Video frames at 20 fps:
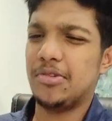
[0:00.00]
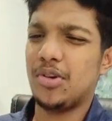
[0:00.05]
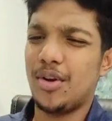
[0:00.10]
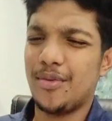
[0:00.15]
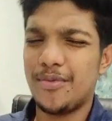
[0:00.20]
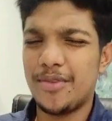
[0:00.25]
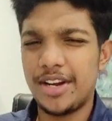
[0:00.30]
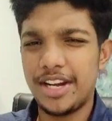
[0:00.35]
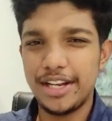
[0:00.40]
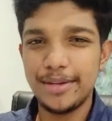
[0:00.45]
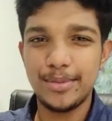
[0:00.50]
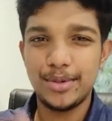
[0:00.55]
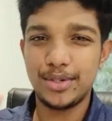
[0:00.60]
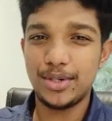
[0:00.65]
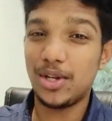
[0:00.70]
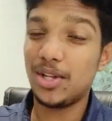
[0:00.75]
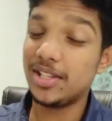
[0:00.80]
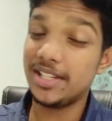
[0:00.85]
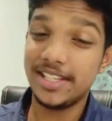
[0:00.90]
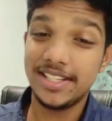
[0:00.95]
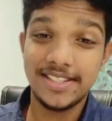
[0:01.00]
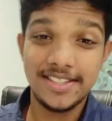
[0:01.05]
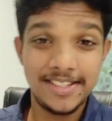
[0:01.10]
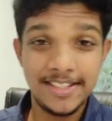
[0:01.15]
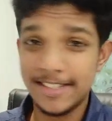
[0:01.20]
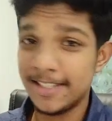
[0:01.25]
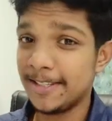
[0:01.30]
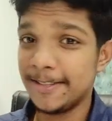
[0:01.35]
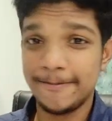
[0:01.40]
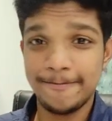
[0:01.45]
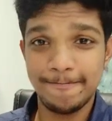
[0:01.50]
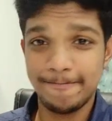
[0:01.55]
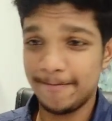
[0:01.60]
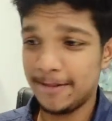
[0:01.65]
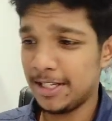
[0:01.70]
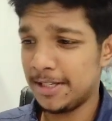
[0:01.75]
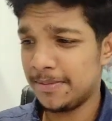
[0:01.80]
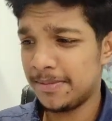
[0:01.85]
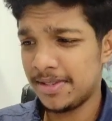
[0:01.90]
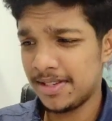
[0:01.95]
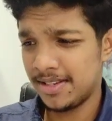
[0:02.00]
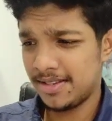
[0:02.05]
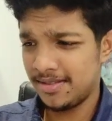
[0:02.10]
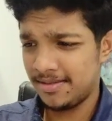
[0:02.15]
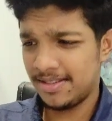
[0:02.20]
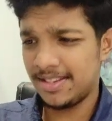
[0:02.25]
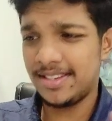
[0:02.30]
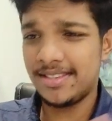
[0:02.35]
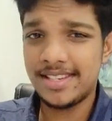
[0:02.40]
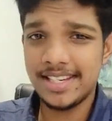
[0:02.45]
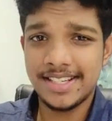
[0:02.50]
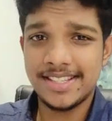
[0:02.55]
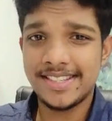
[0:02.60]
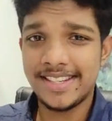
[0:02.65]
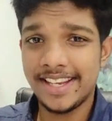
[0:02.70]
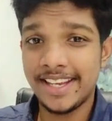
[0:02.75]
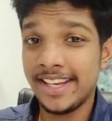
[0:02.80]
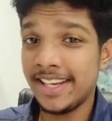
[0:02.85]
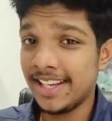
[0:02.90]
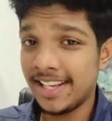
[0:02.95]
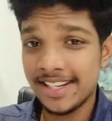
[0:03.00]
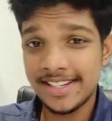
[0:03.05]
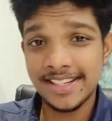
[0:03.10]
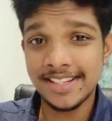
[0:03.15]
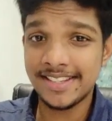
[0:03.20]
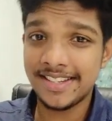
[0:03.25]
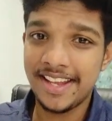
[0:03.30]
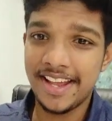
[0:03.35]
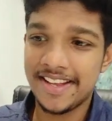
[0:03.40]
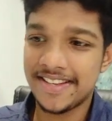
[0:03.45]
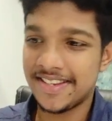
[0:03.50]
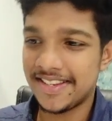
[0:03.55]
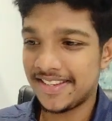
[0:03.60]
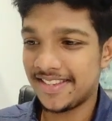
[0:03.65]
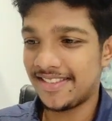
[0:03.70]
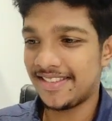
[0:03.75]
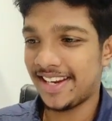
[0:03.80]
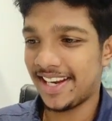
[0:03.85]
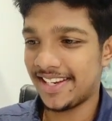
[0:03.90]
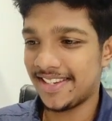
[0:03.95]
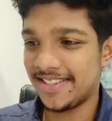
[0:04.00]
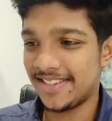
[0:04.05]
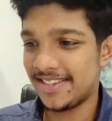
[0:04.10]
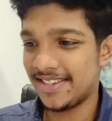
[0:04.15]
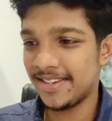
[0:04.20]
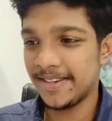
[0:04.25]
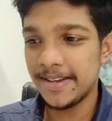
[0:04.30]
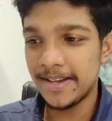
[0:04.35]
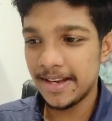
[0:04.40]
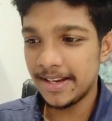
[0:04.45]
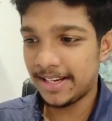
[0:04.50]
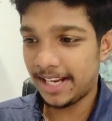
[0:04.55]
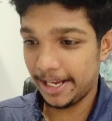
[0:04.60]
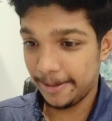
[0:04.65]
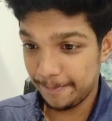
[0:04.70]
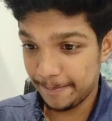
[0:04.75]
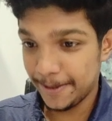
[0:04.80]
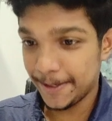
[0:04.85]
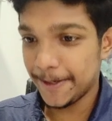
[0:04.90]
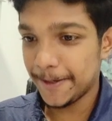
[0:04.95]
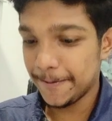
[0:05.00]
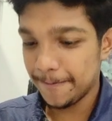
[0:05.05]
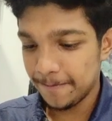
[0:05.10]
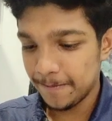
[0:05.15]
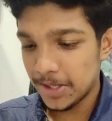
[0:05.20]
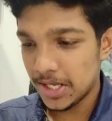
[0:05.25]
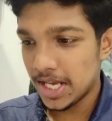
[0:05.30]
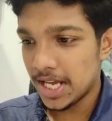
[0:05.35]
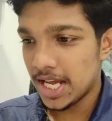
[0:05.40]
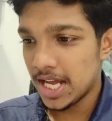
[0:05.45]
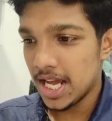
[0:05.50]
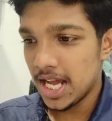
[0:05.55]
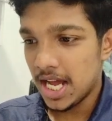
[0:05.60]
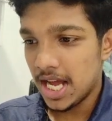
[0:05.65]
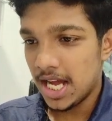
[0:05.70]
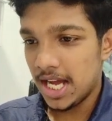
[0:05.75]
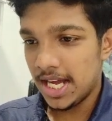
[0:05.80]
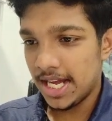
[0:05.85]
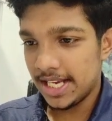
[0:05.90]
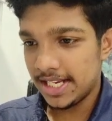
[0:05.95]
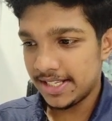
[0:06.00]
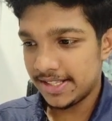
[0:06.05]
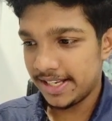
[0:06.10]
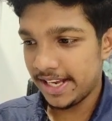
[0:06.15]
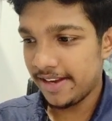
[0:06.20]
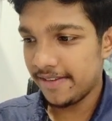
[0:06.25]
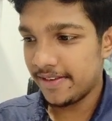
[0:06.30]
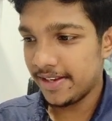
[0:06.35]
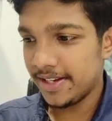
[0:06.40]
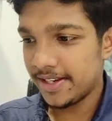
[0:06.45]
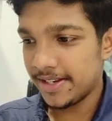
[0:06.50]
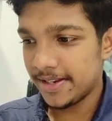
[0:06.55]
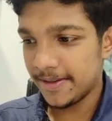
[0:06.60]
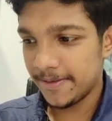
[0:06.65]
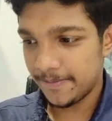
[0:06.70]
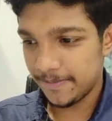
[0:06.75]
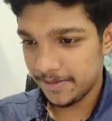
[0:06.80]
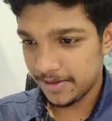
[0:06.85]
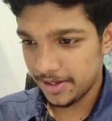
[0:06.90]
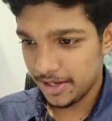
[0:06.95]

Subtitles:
Don't worry about all these terms. It's just saying it's a CSS text type, and save it.